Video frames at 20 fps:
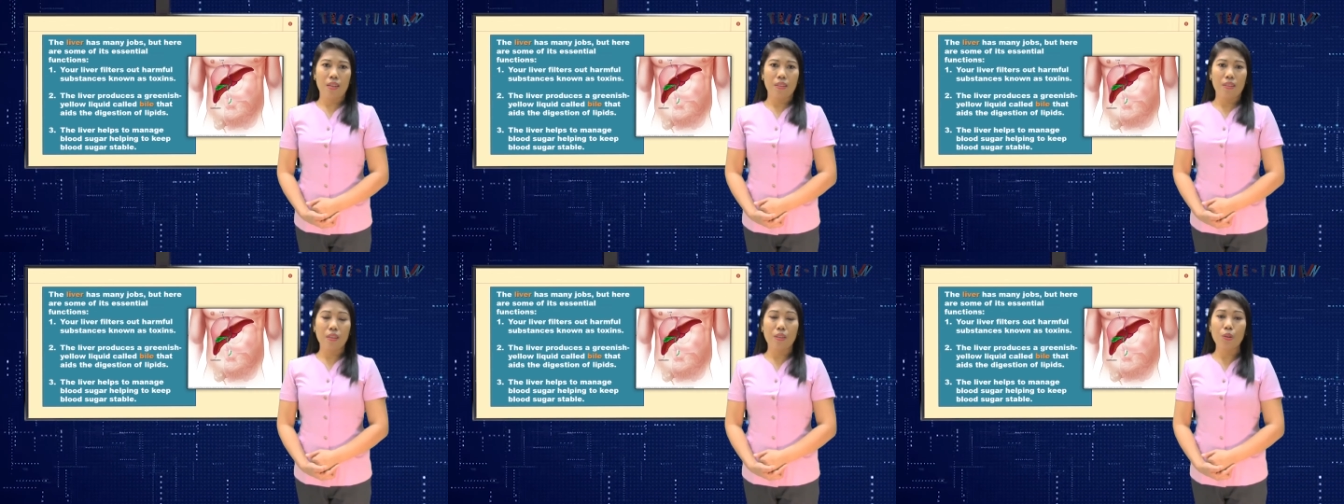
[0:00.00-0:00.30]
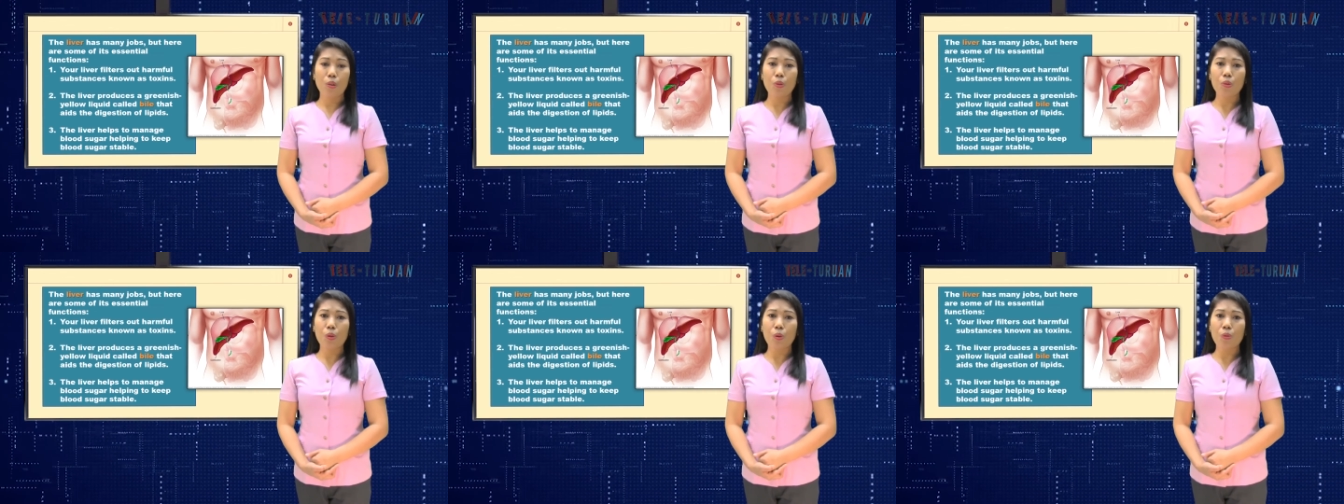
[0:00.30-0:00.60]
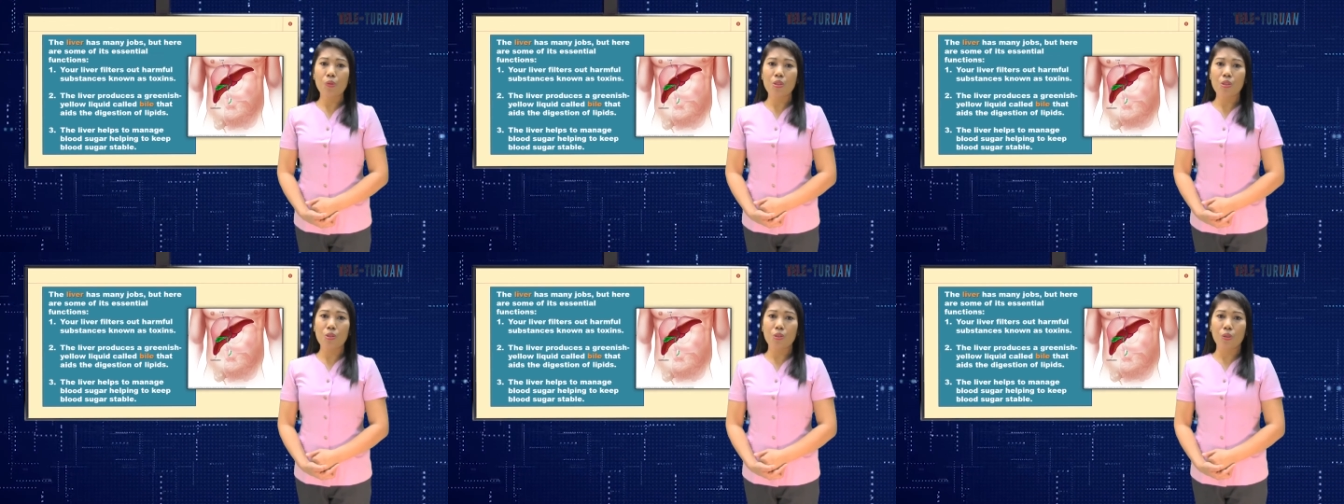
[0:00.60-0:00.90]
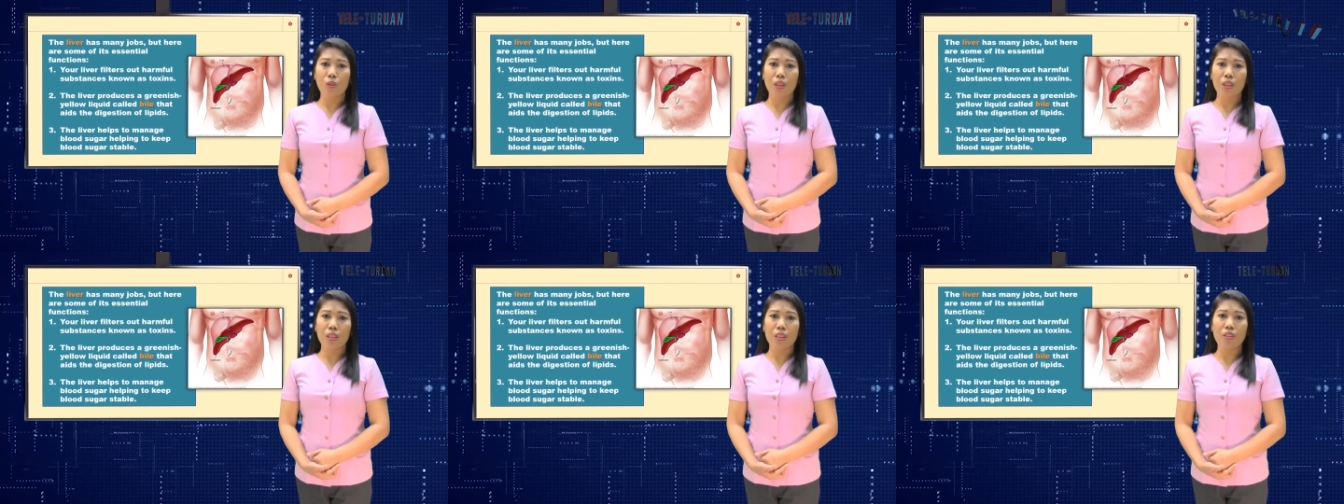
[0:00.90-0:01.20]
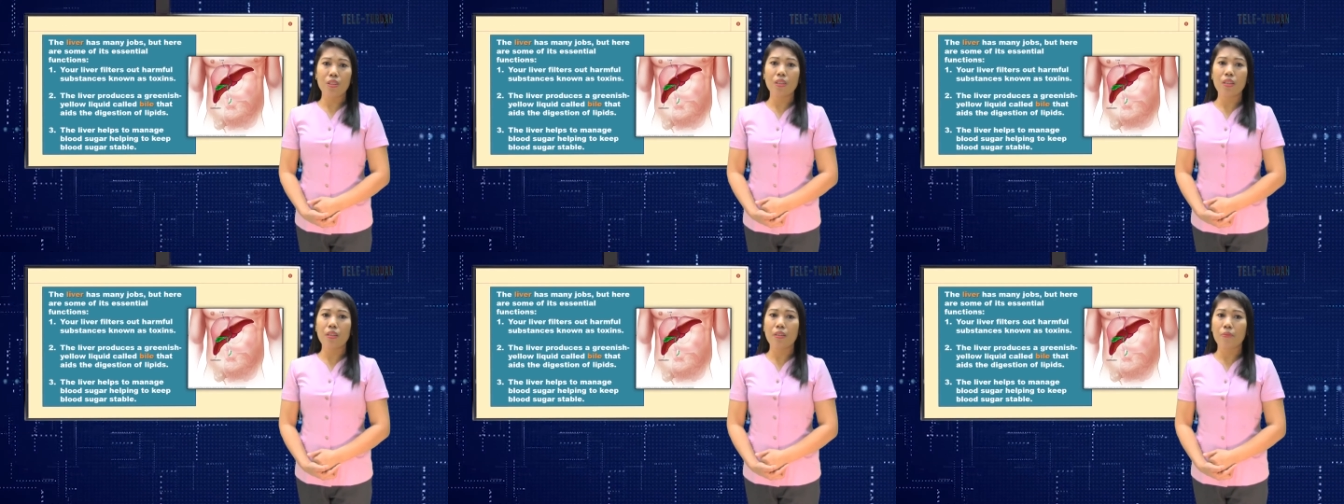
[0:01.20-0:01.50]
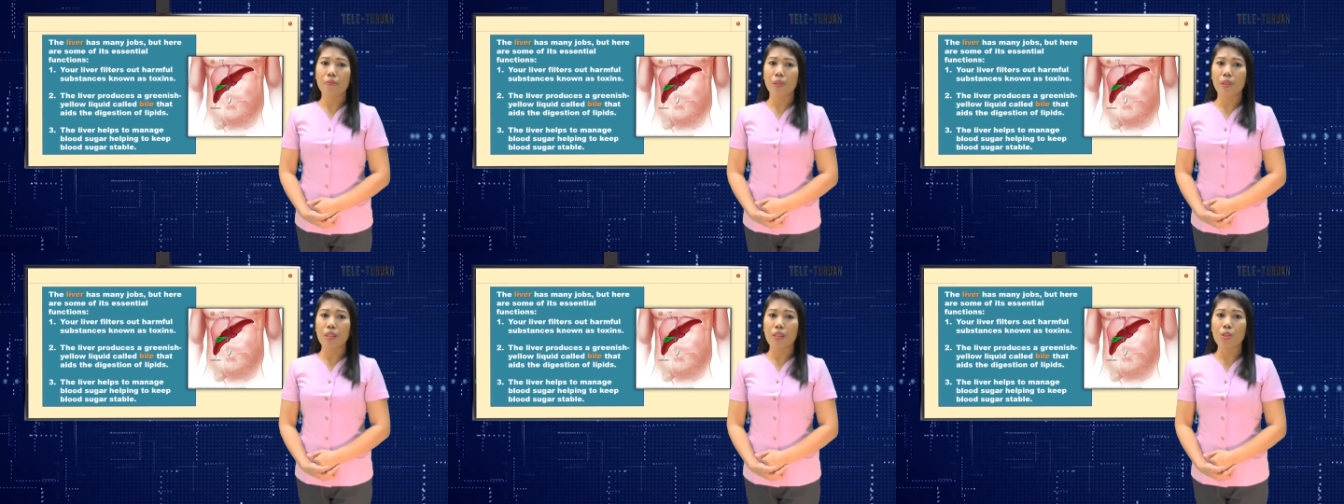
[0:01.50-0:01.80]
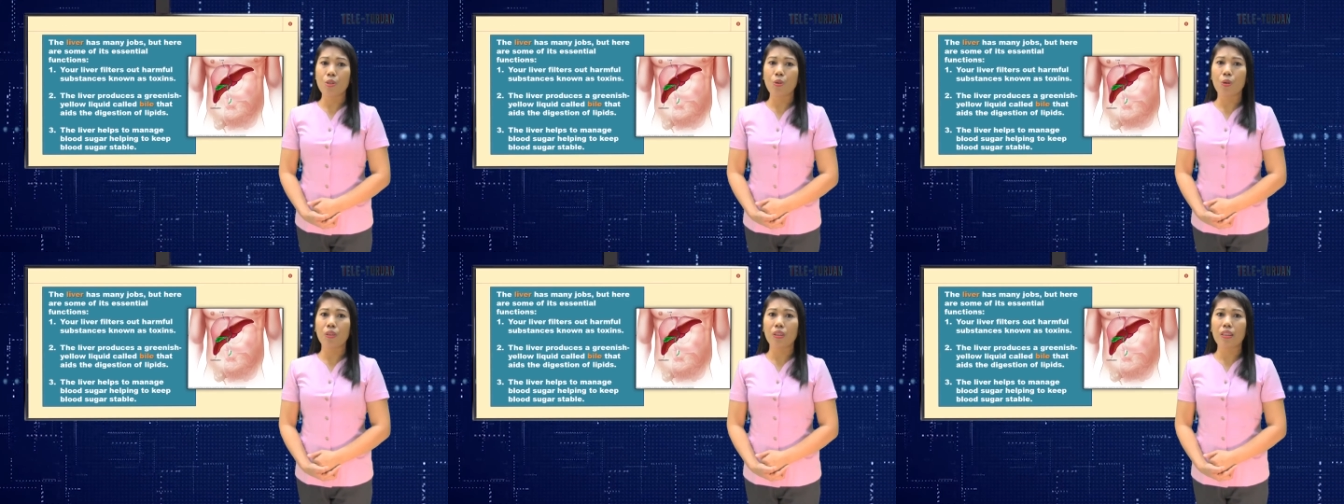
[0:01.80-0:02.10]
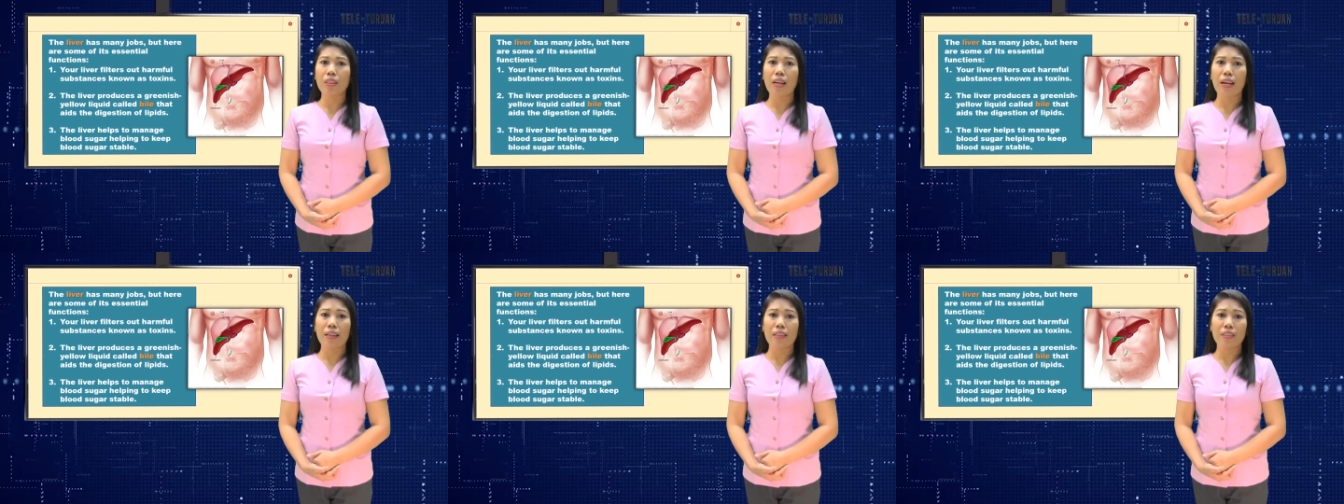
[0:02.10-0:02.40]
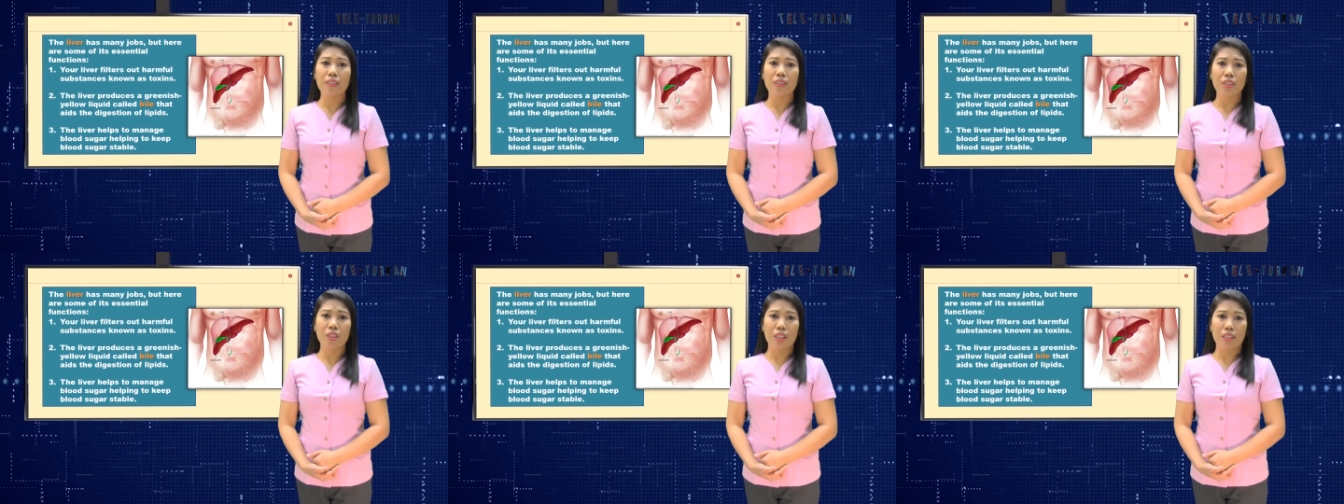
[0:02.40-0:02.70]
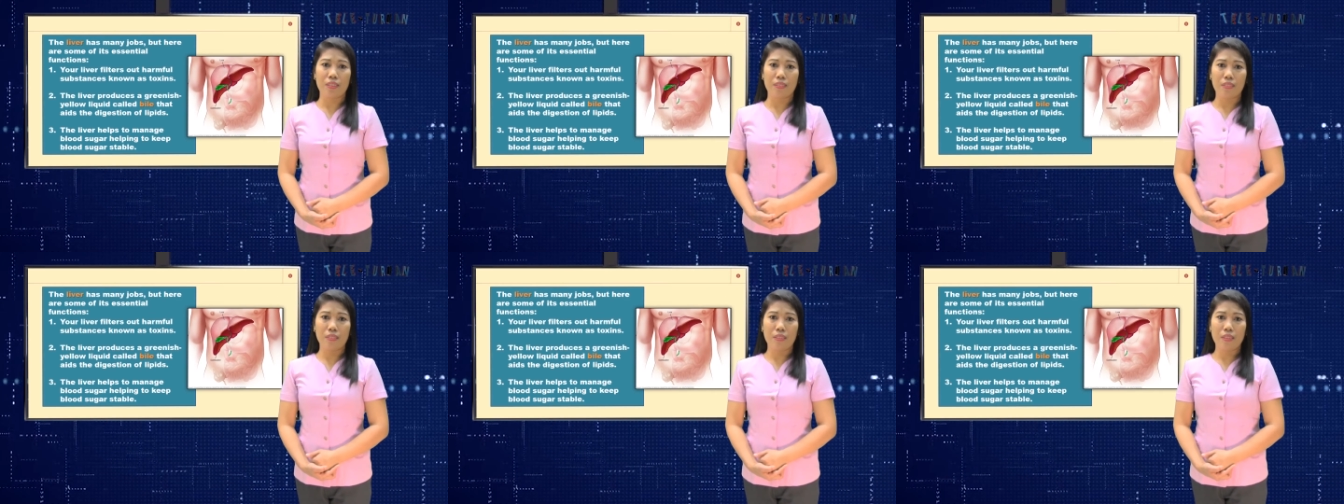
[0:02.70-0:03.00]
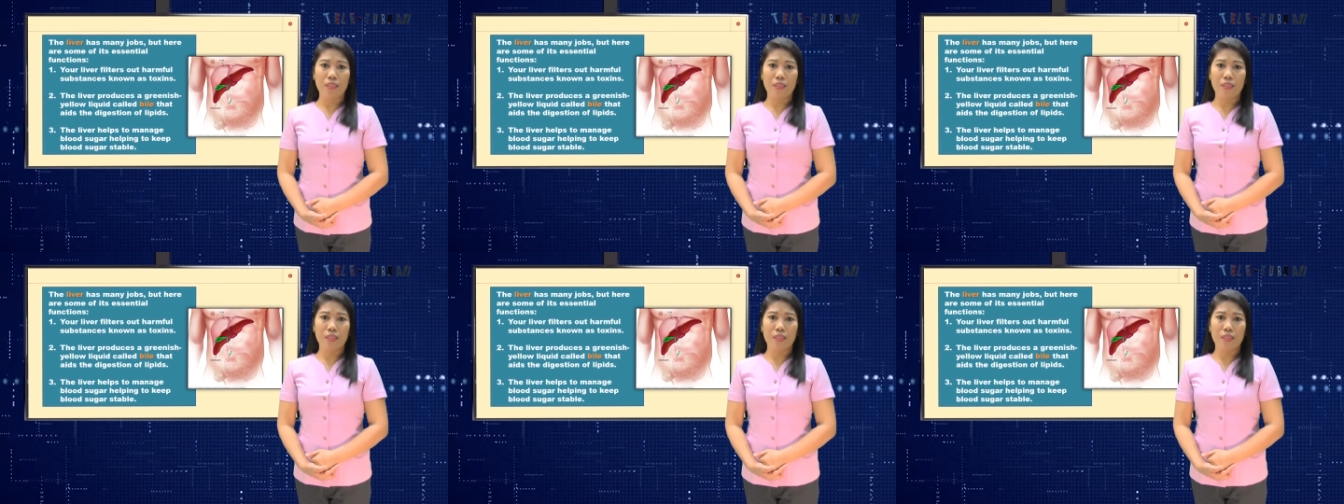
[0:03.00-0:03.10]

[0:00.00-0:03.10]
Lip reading: The glucose stored in your liver is called glycogen.